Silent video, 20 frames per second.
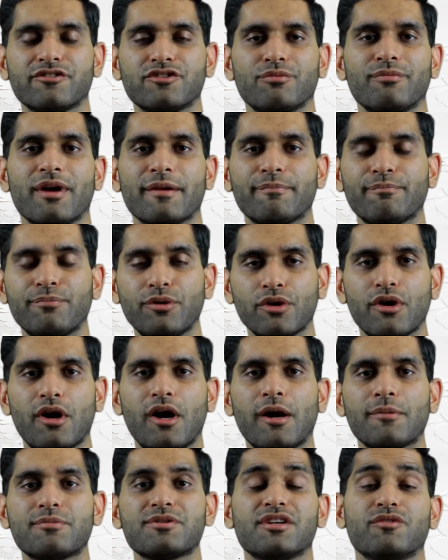So my put
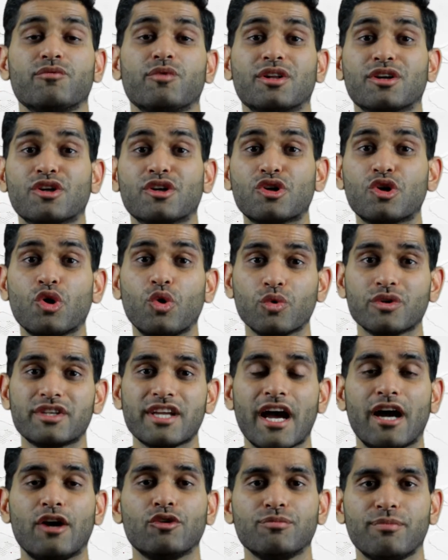option will go
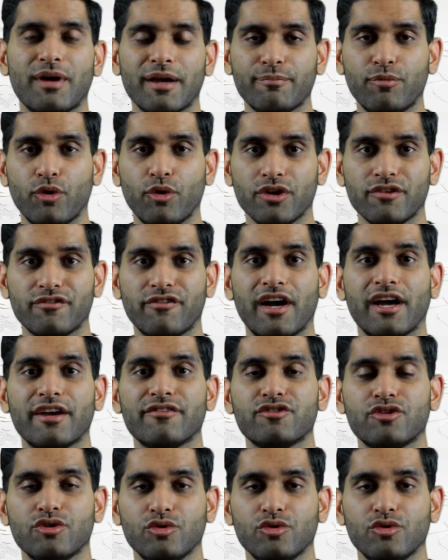down by 0.5